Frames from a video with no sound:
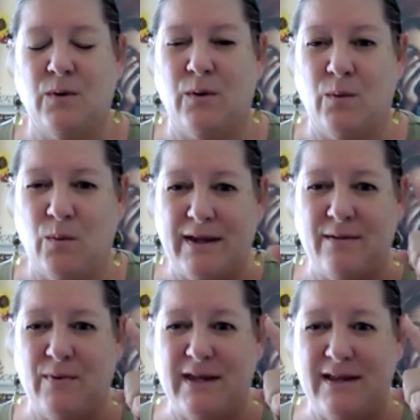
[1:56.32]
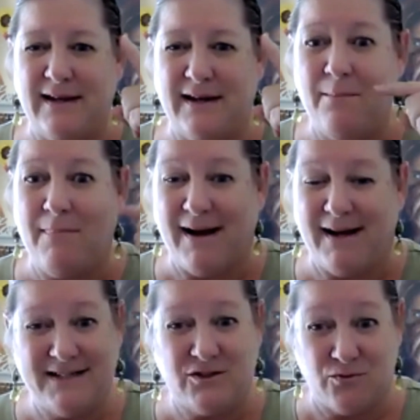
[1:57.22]
we we let our
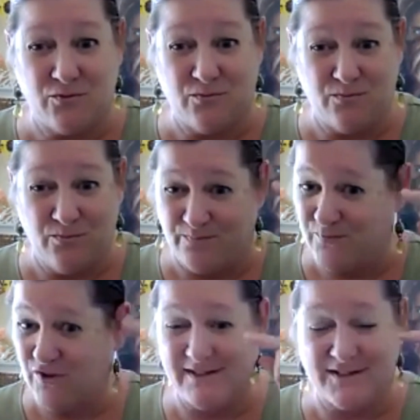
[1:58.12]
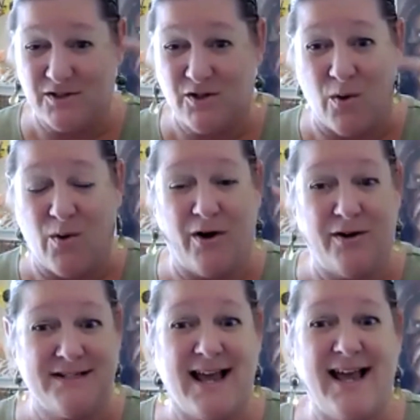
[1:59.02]
minds just go on
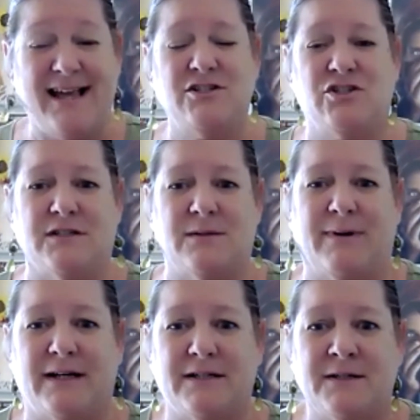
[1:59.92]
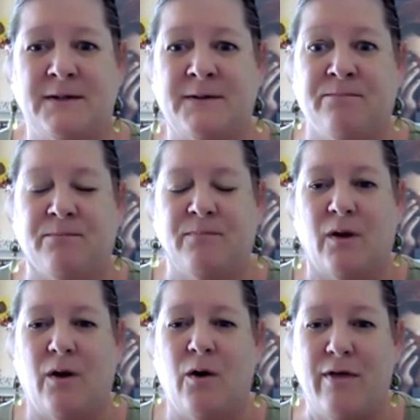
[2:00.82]
a tangent about
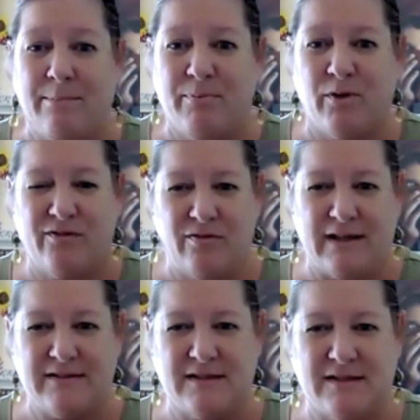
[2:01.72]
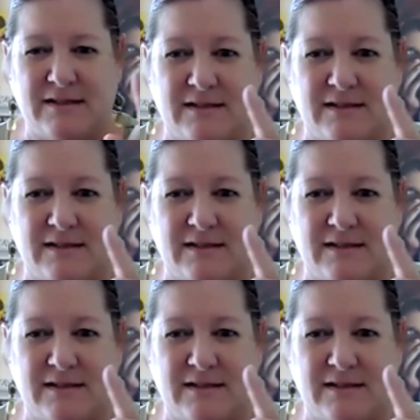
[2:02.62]
oh that person thinks this